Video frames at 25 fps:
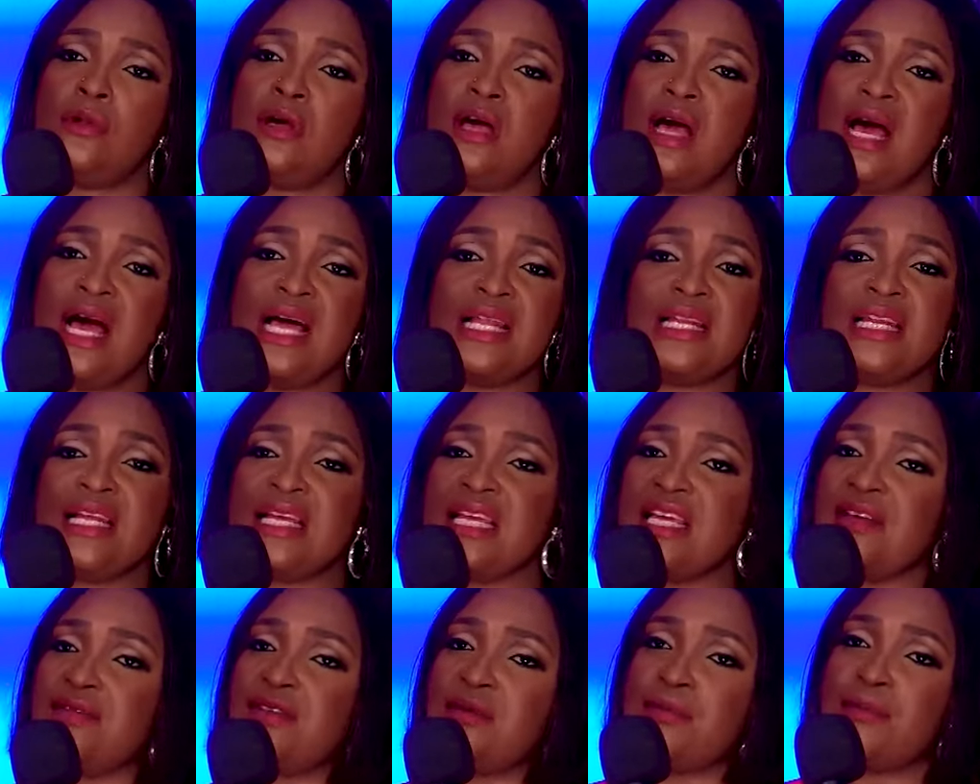and they
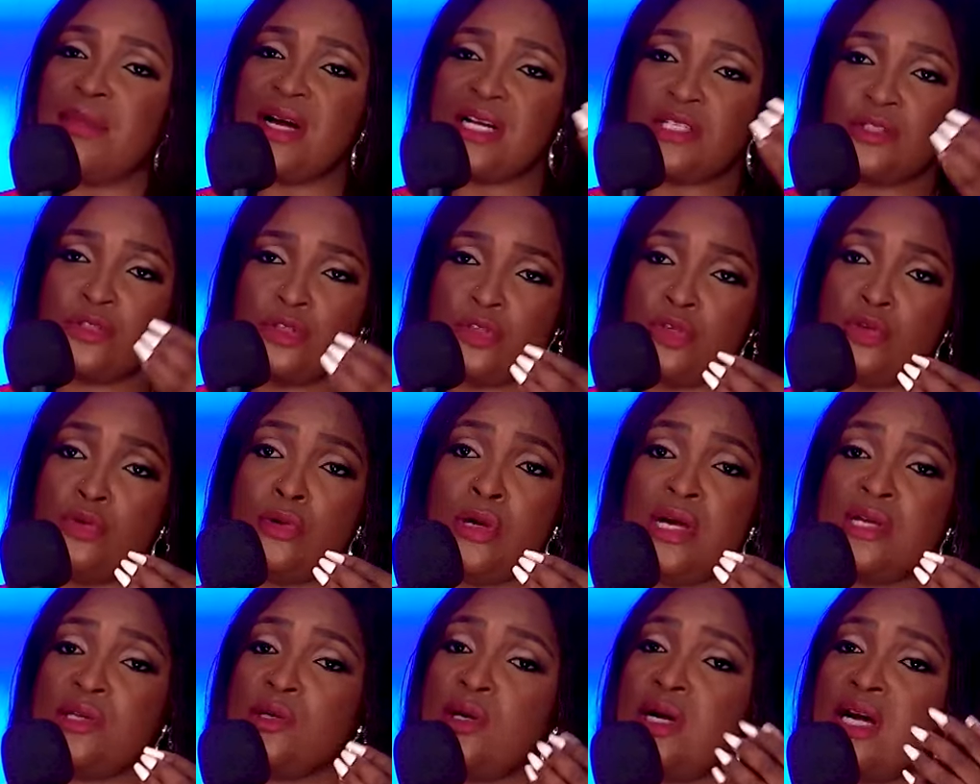give it back to you
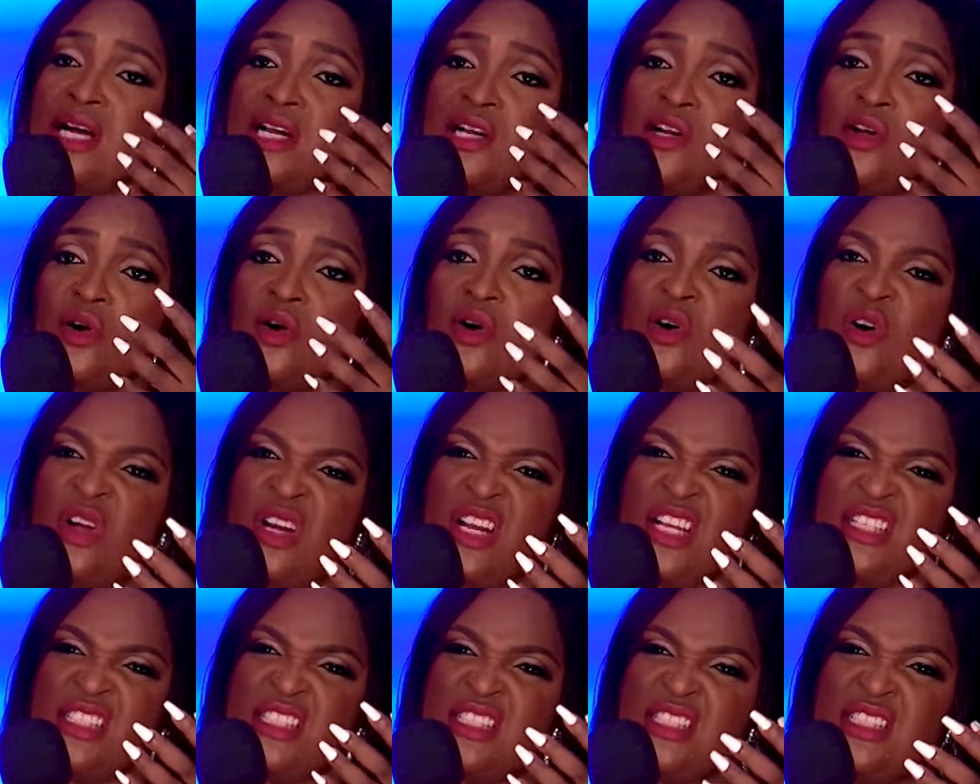and you cannot
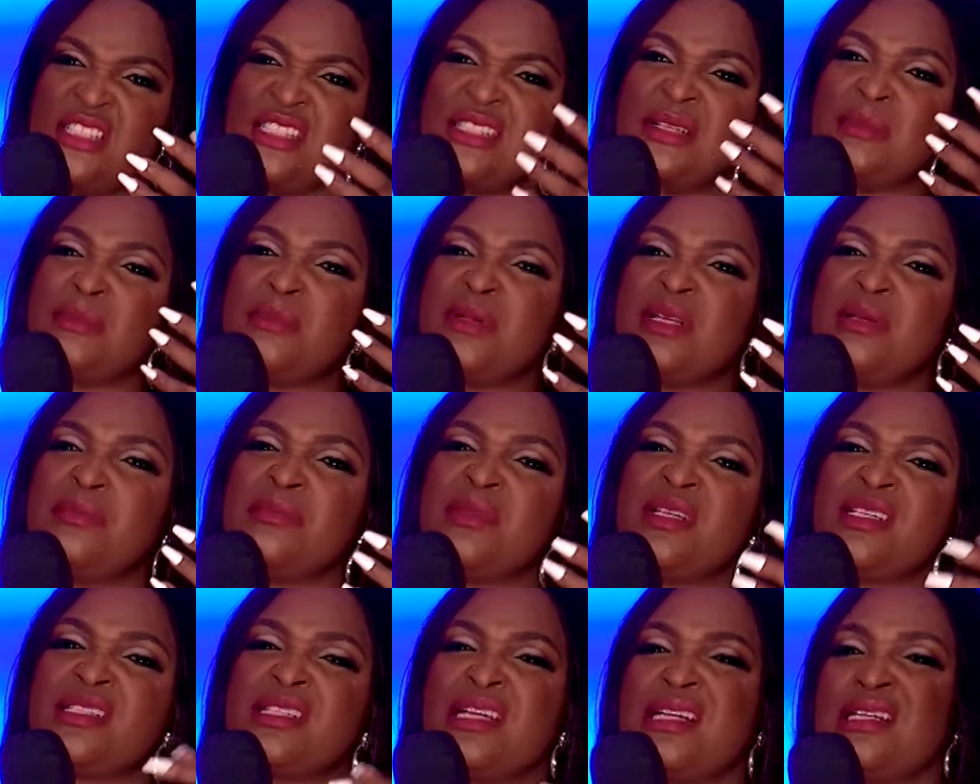collect it, it simply
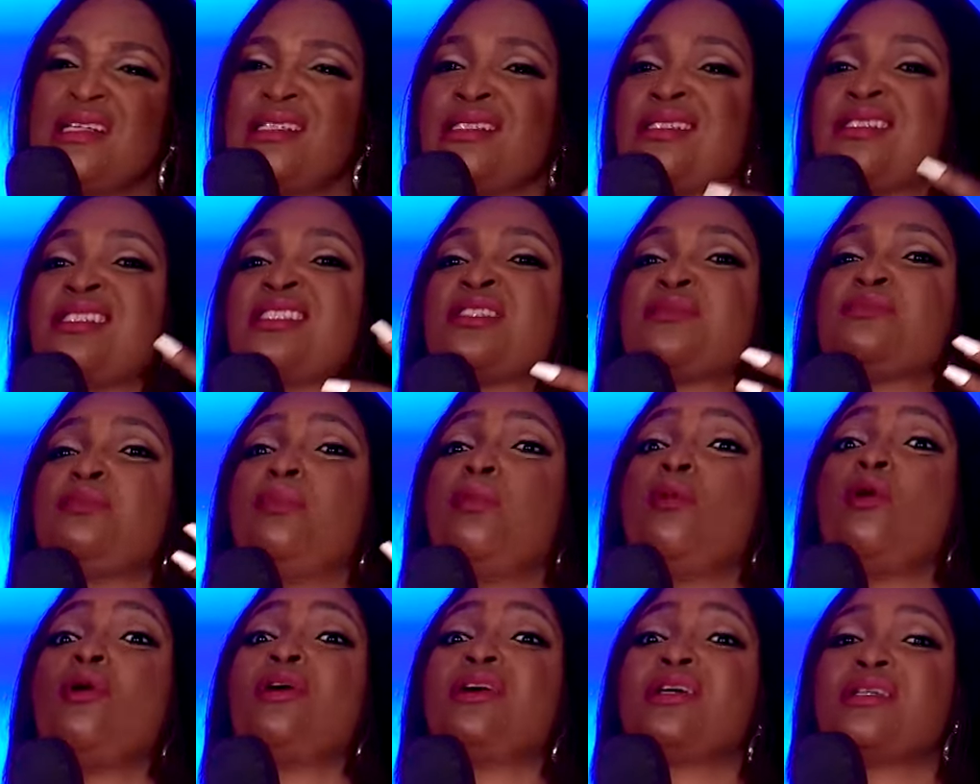means that it is
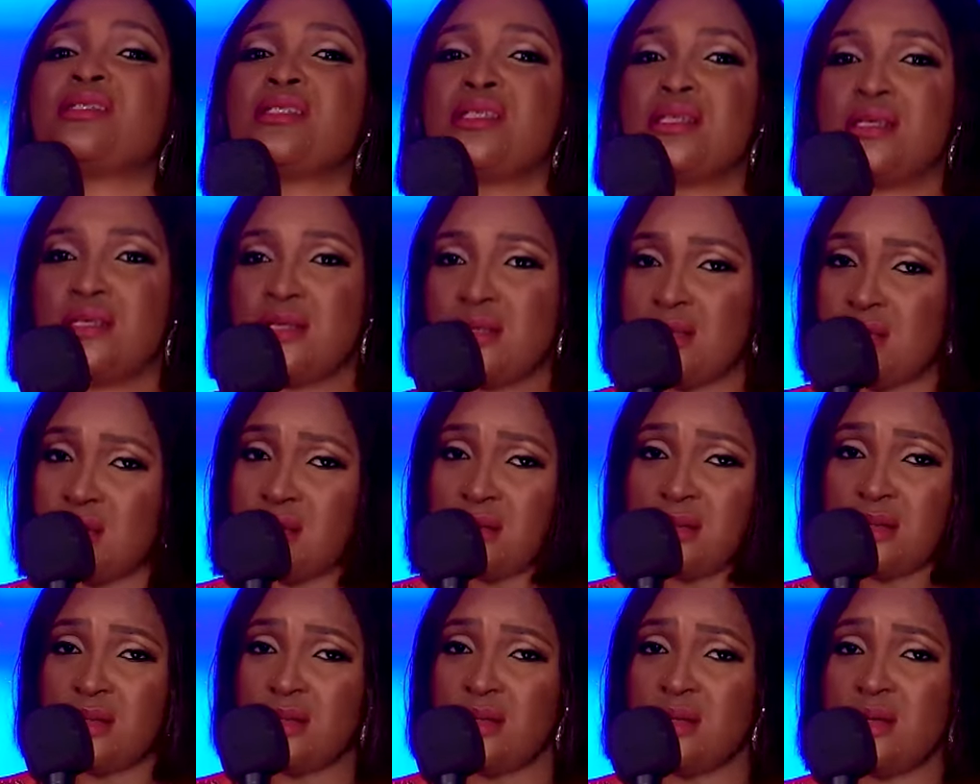poison.
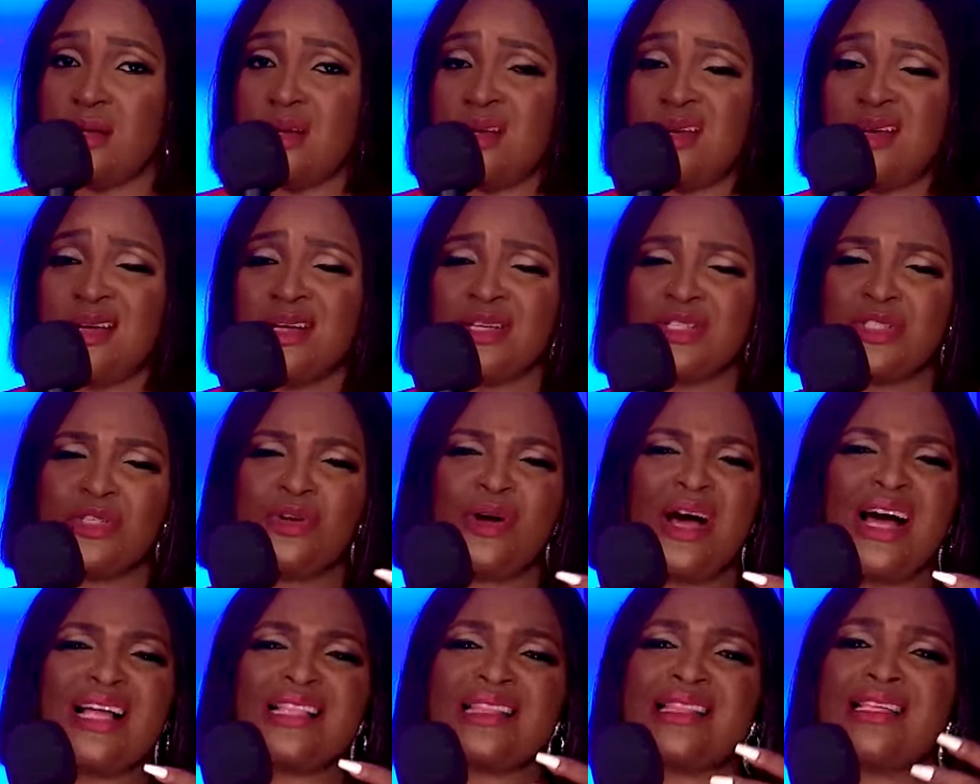So
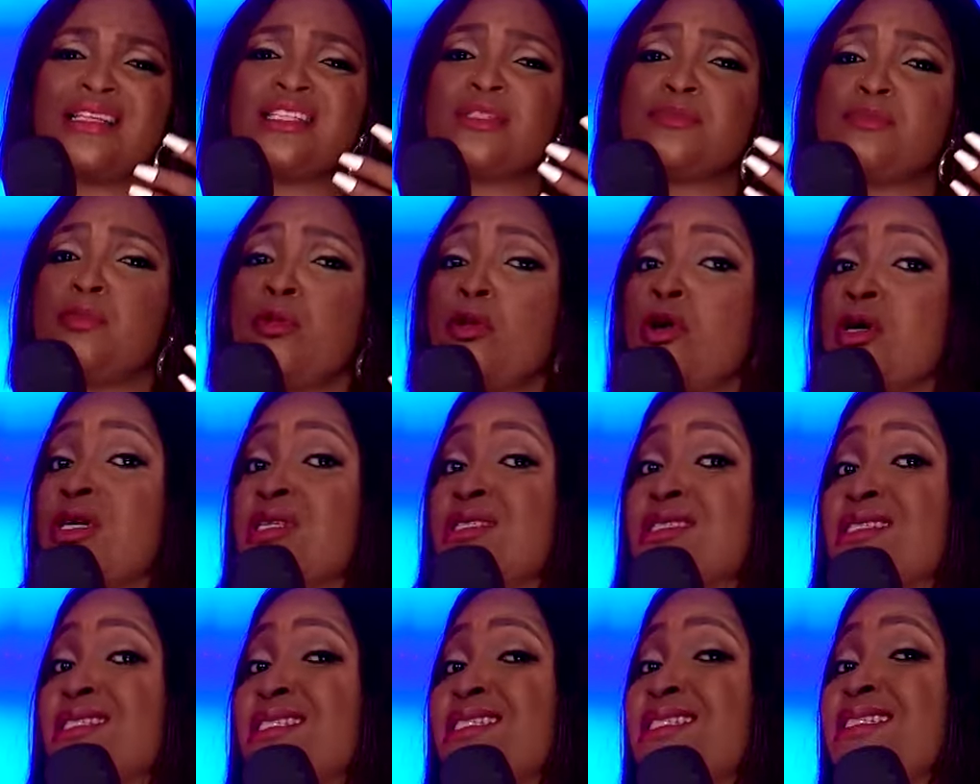at this
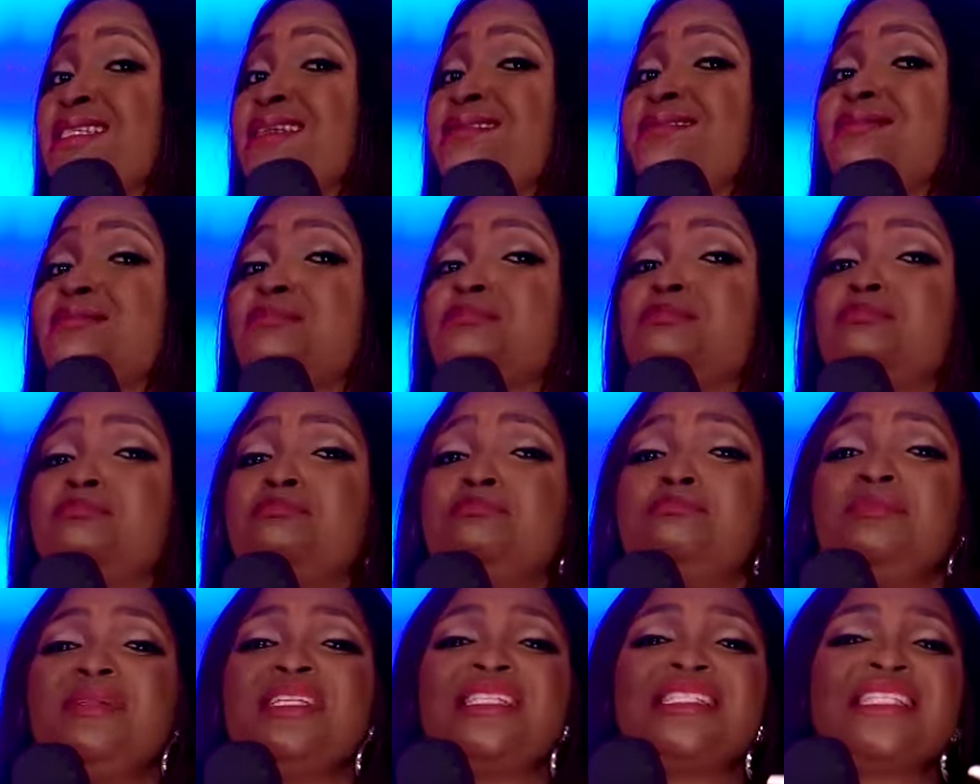point, the
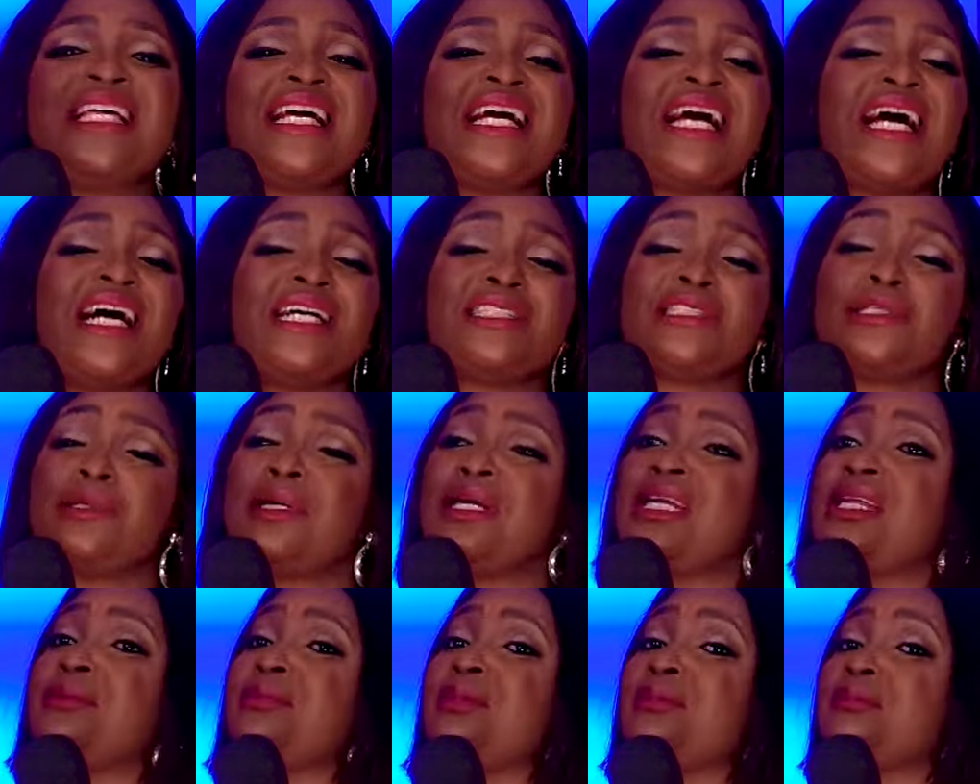mistake has
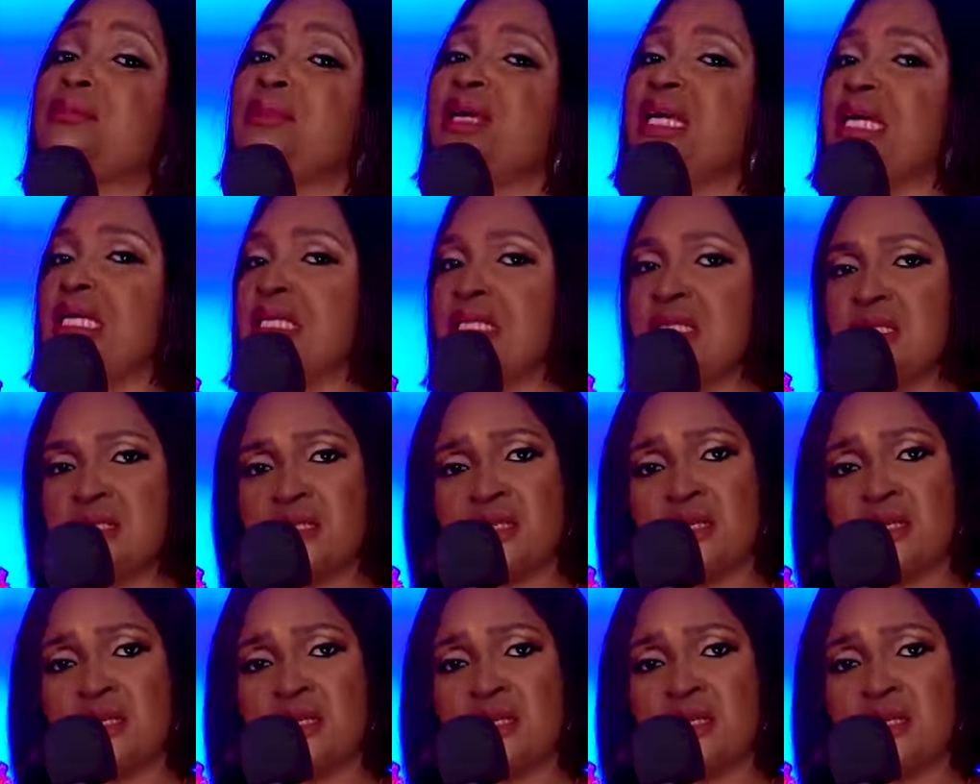already been made.